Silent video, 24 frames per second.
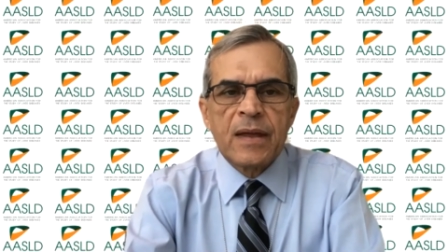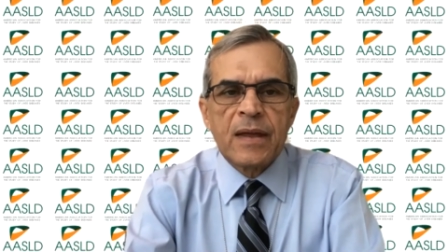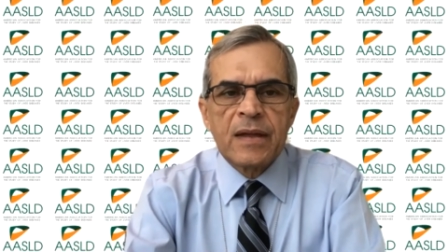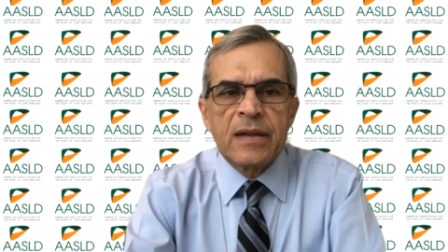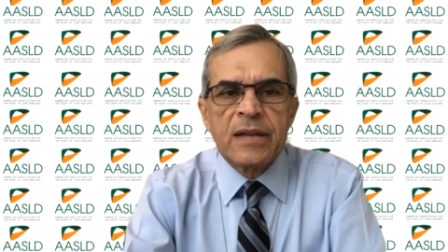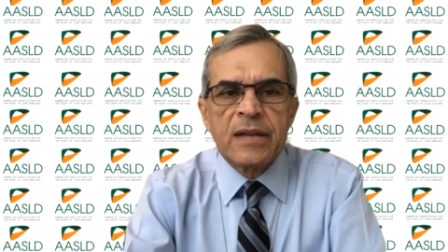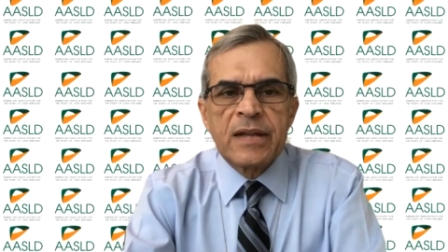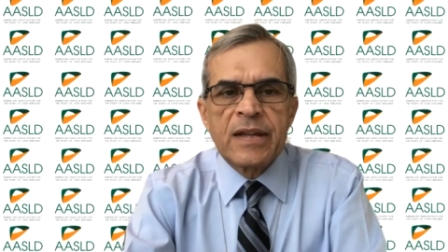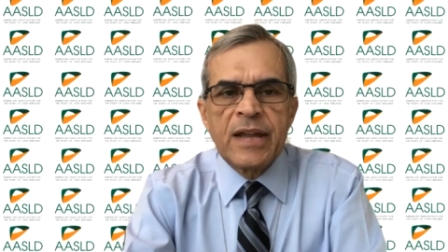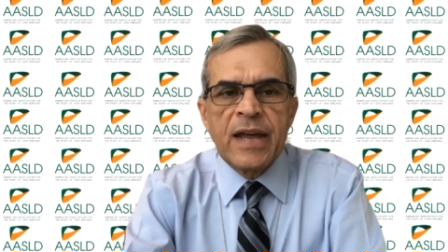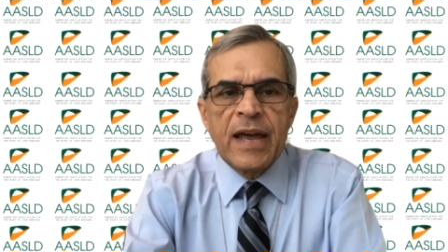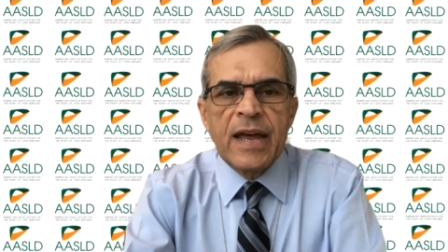
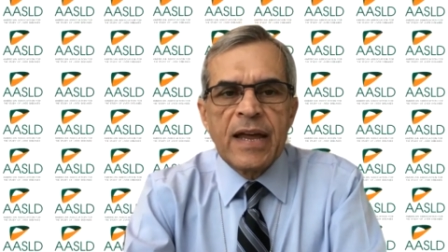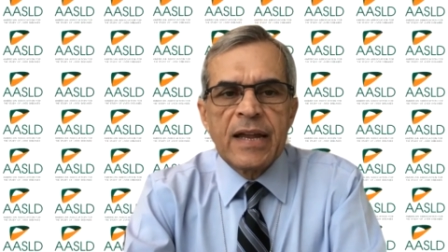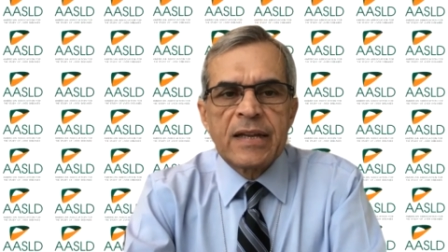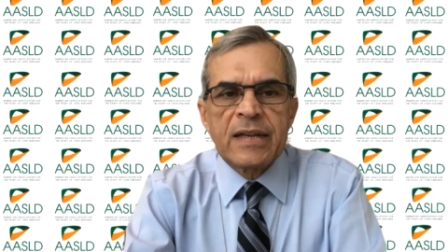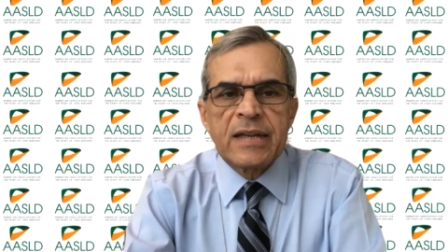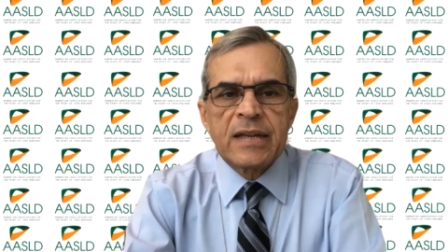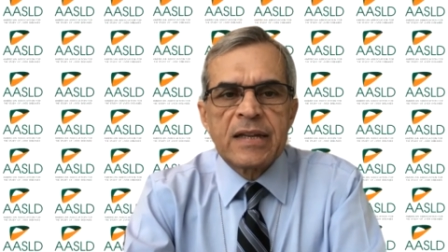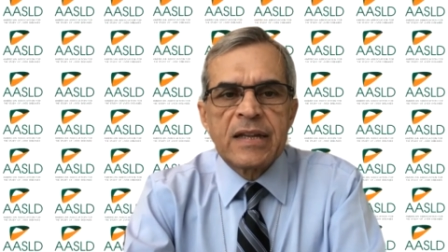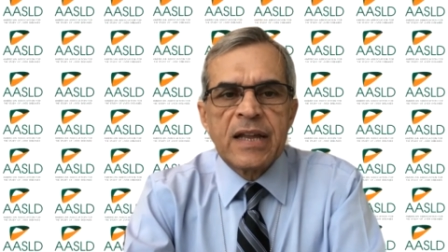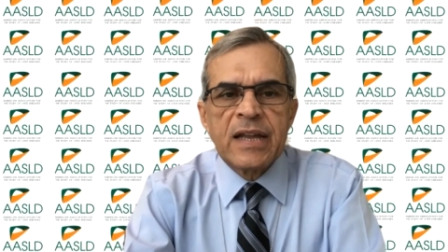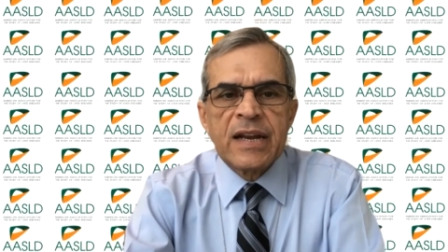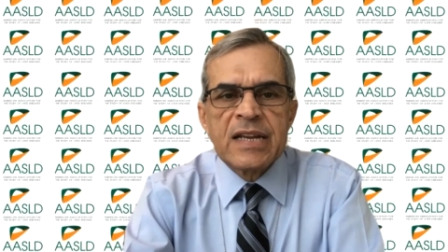that
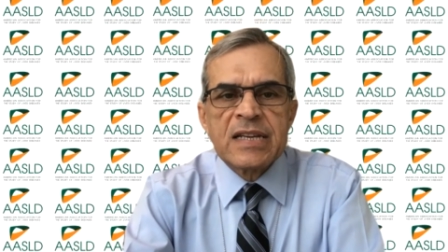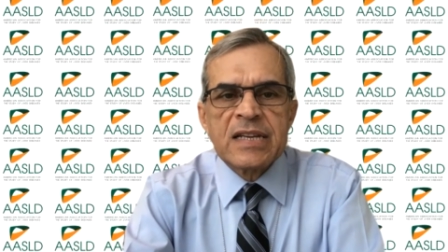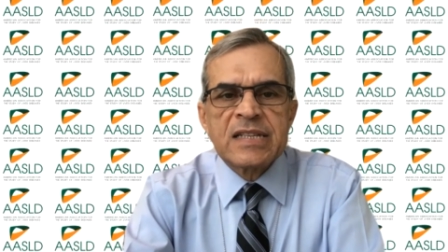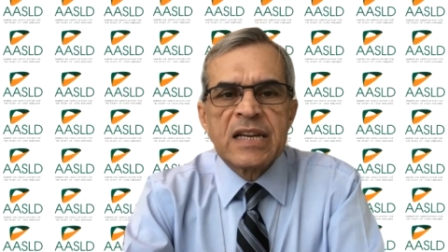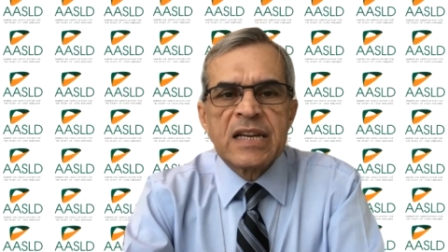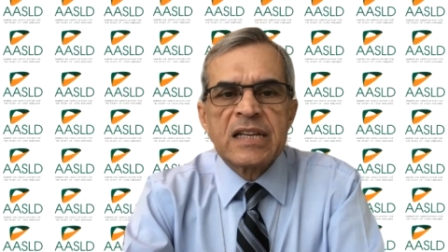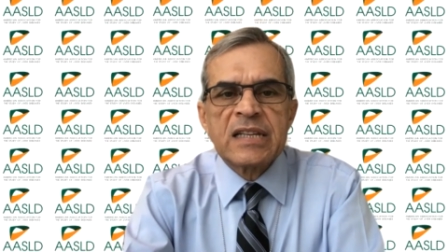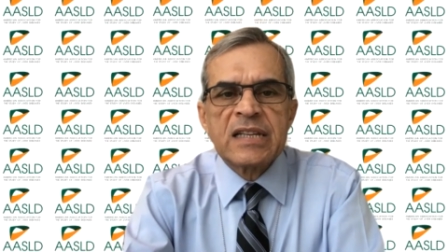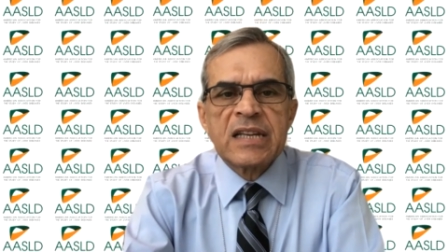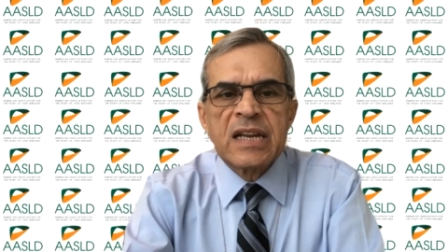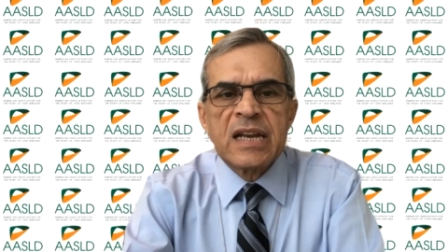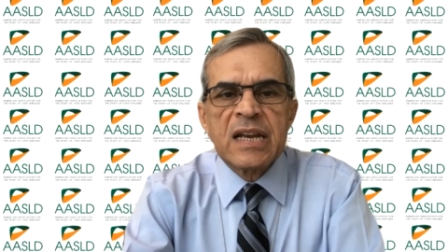there is a
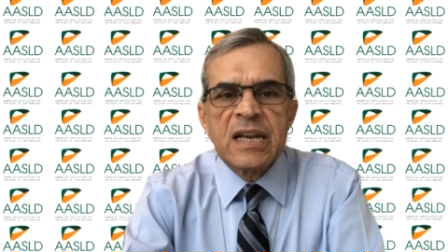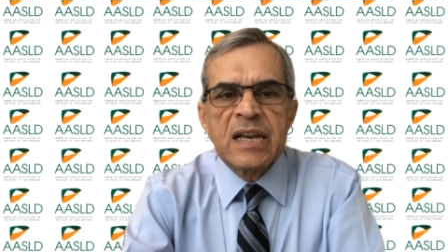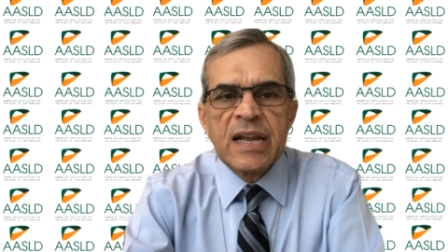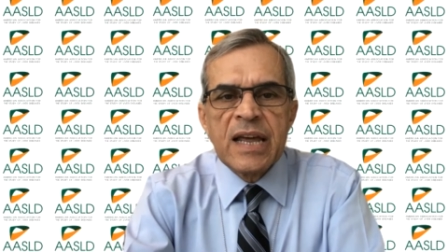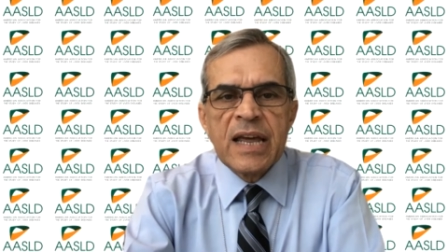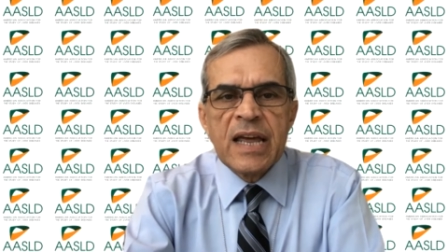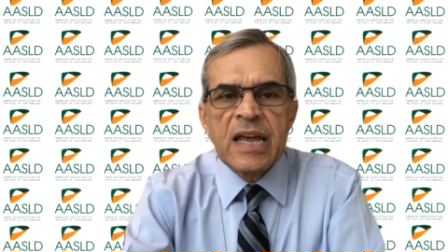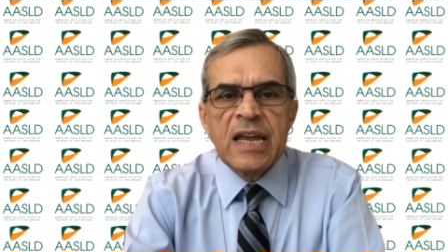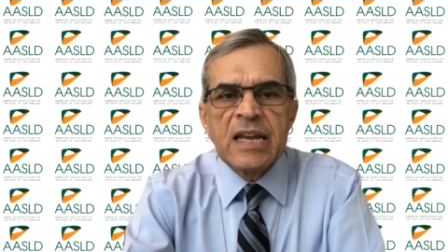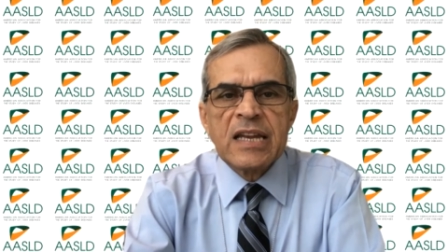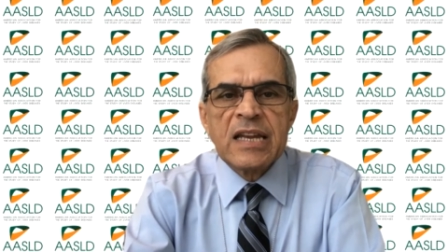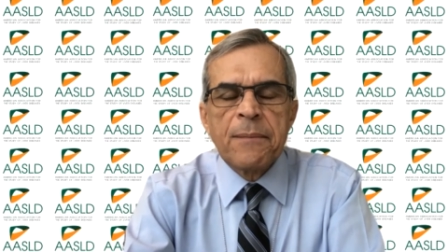
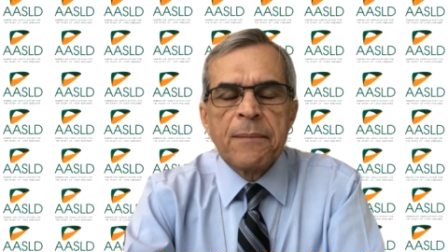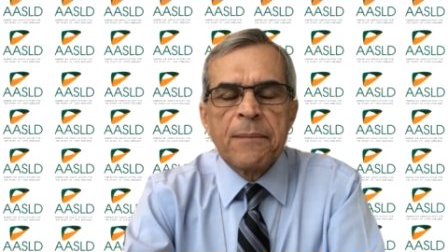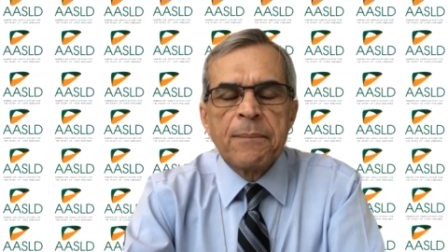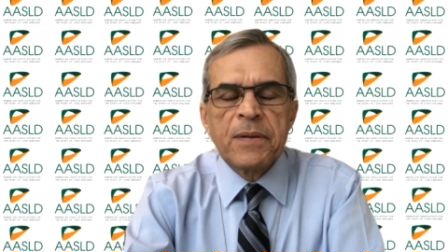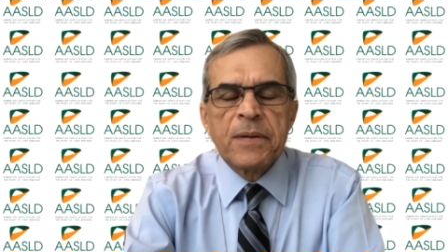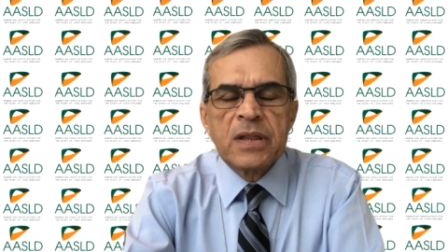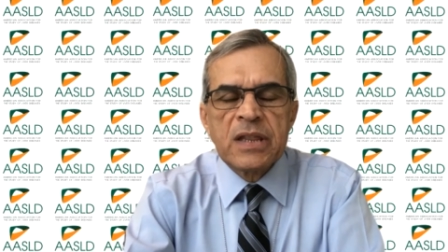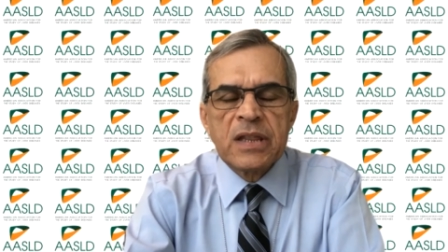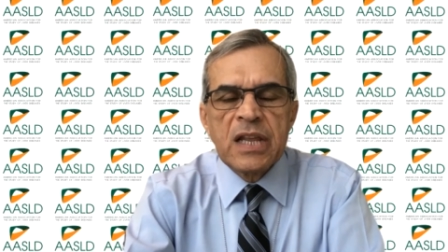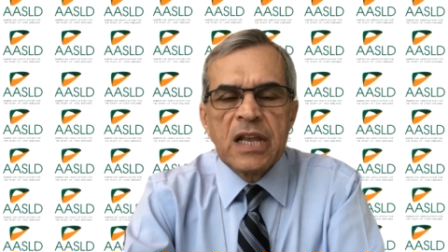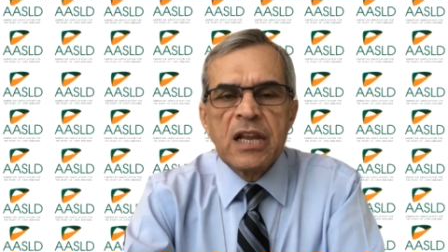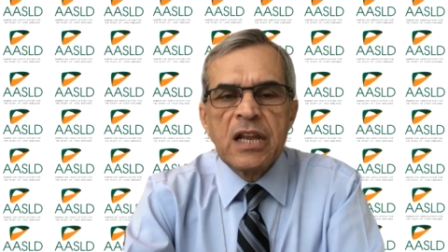delayed
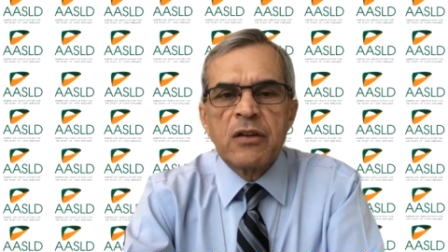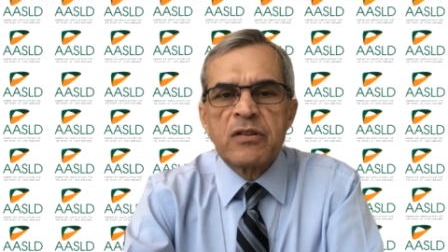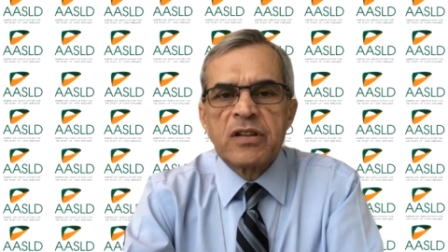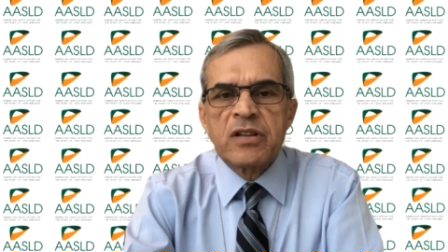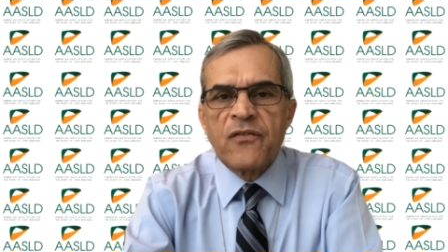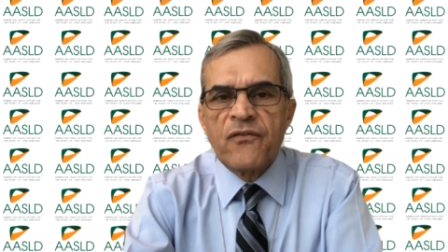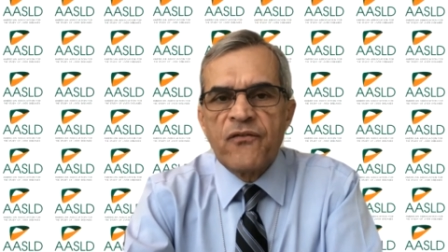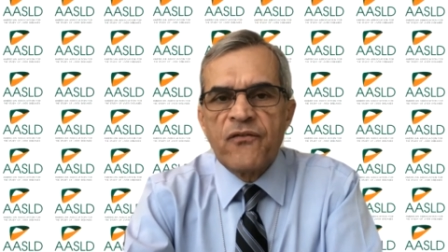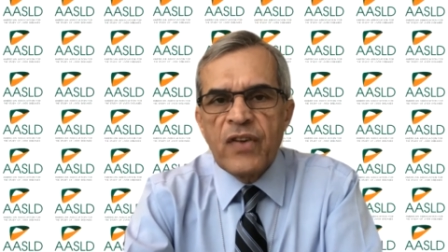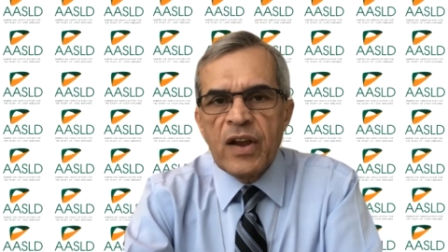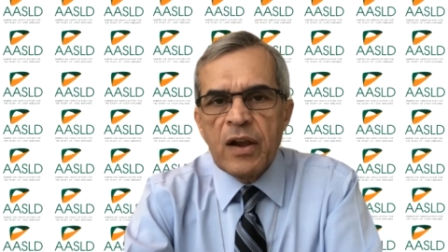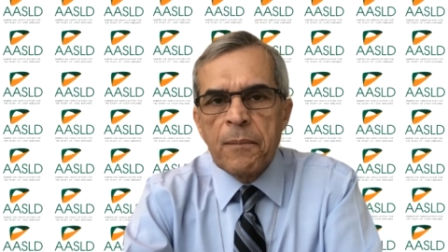epithelial
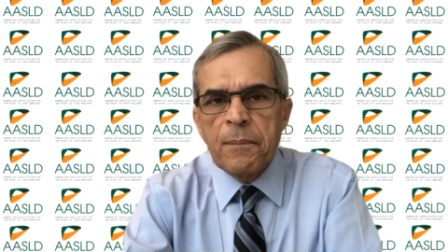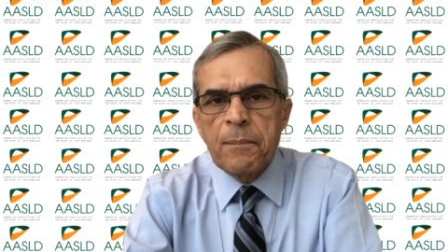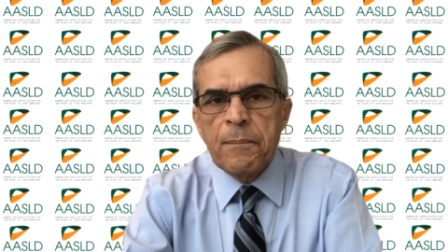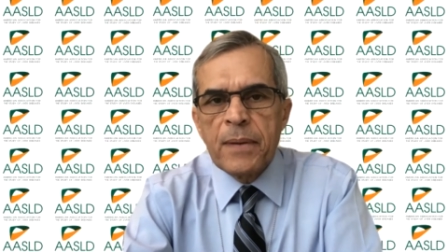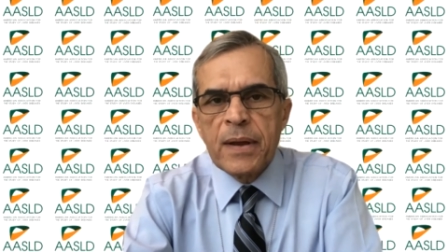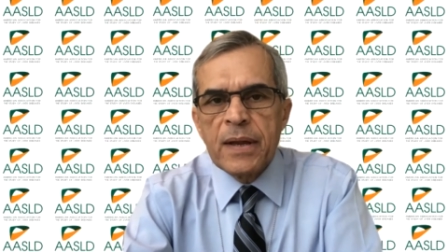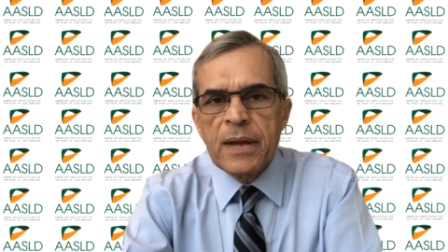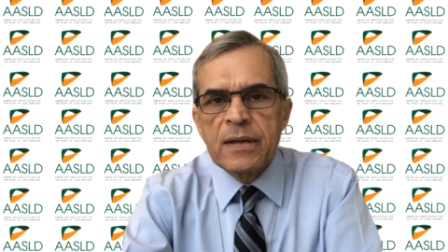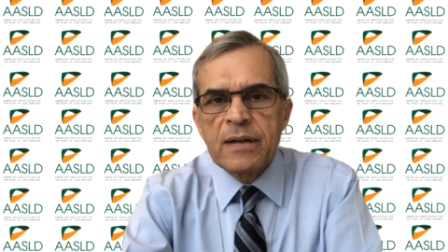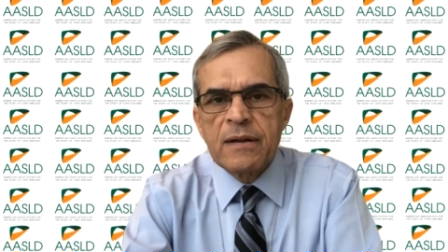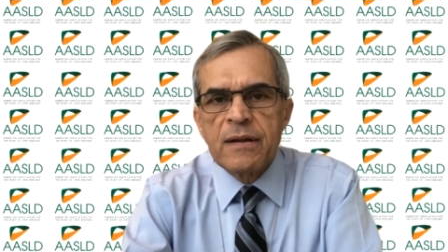development